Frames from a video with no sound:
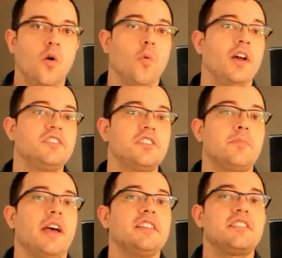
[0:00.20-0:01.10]
What's the
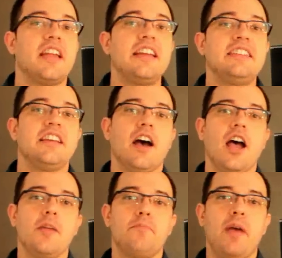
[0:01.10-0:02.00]
best
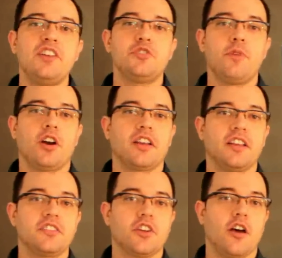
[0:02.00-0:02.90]
ATI
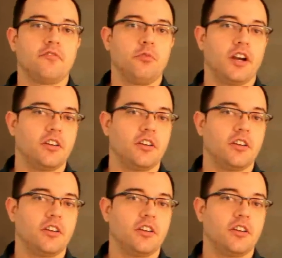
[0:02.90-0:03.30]
benchmarking software?